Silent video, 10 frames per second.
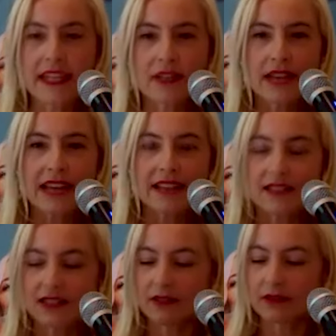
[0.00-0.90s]
you. Yes.
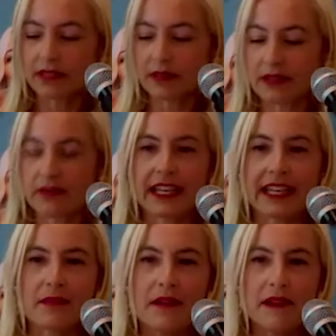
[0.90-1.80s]
Don't we don't want to forget
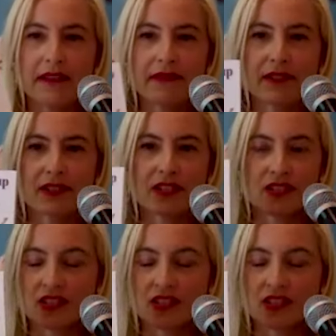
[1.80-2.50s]
about my first